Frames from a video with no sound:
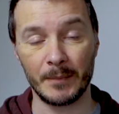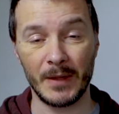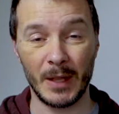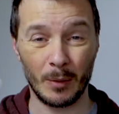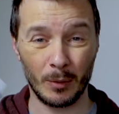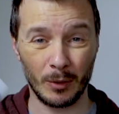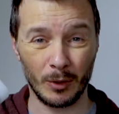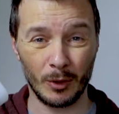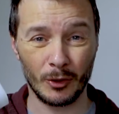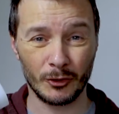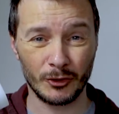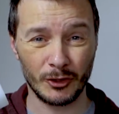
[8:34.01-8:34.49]
It's
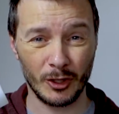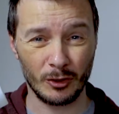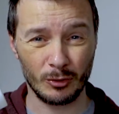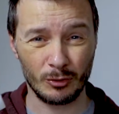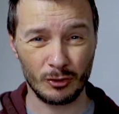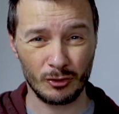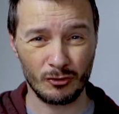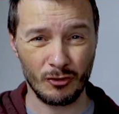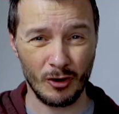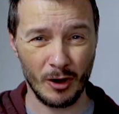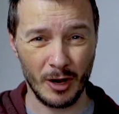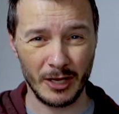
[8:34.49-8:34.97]
also
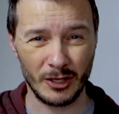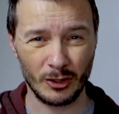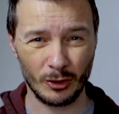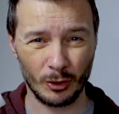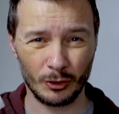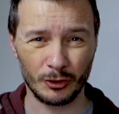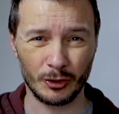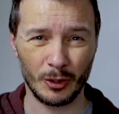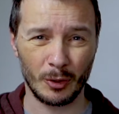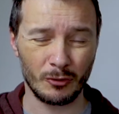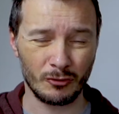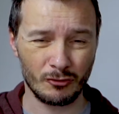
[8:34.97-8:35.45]

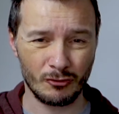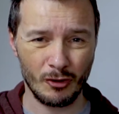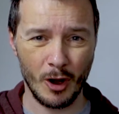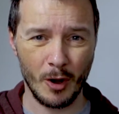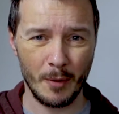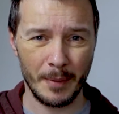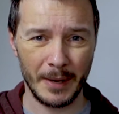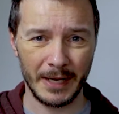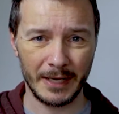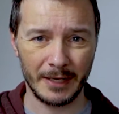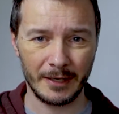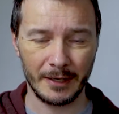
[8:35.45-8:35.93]

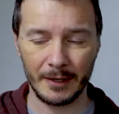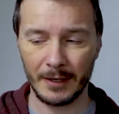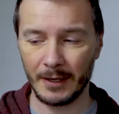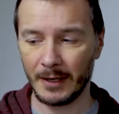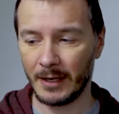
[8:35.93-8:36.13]
strobic.